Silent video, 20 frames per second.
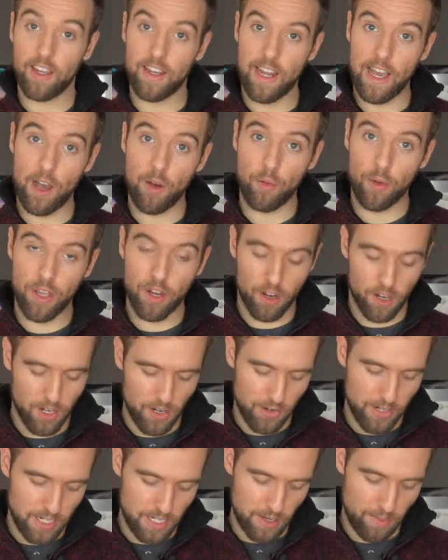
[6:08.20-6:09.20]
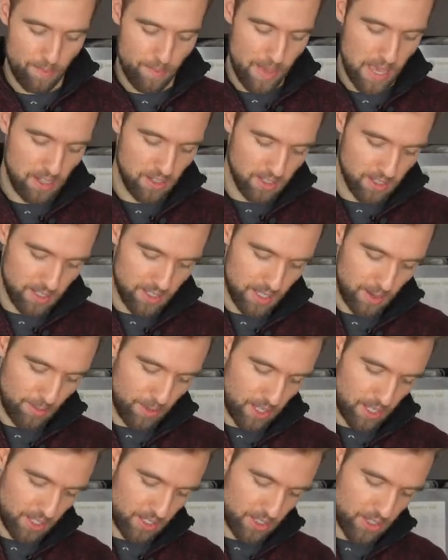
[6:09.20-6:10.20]
now we are going to melt some of
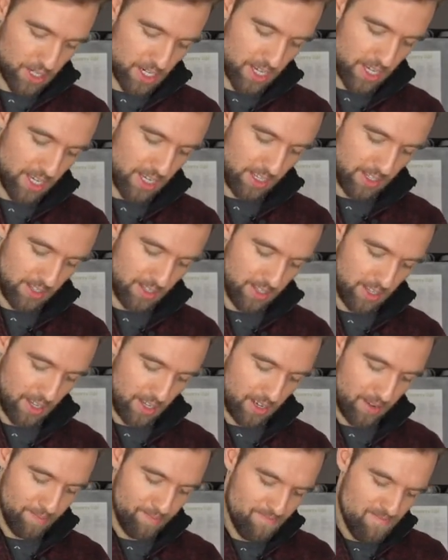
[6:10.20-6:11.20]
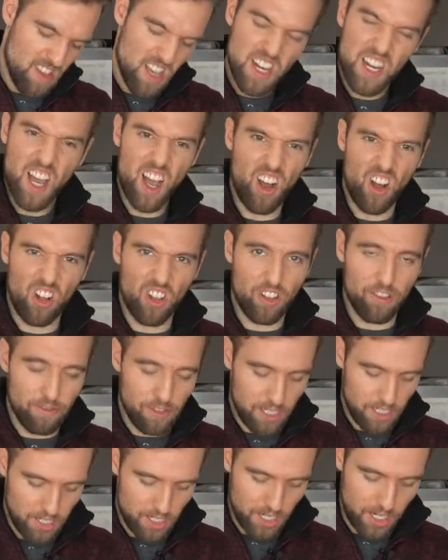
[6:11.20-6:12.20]
this cheese, and not all of
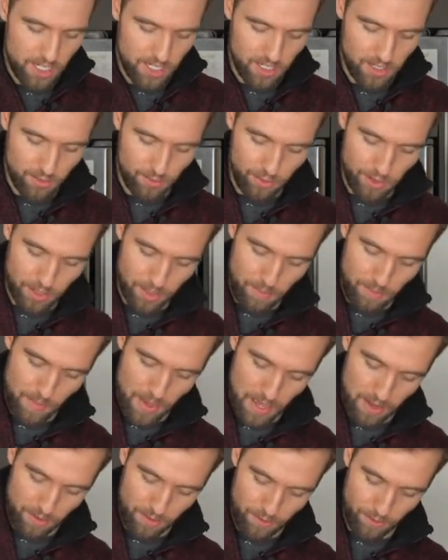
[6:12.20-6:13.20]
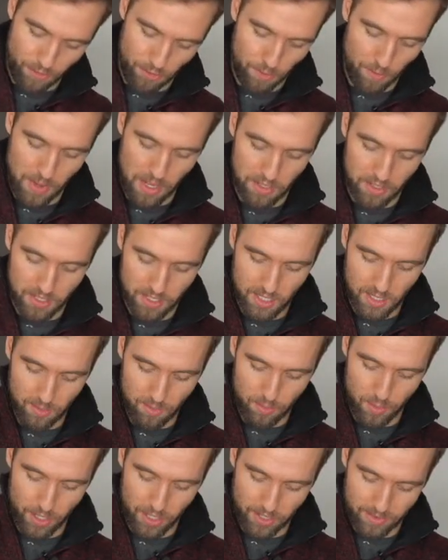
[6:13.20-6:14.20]
this cheese is really meant for melting,
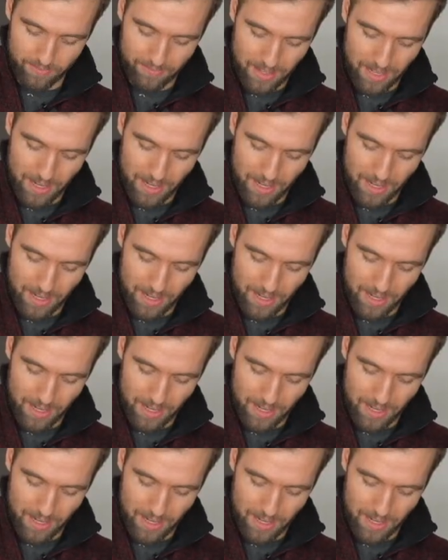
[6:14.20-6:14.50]
but I